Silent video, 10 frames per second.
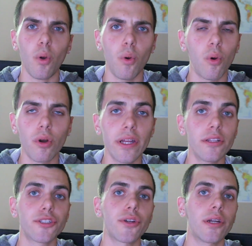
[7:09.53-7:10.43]
or
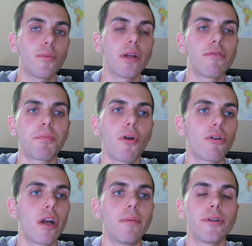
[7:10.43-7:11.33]
Illustrator, whatever
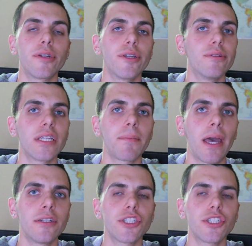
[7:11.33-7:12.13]
program you're using, man.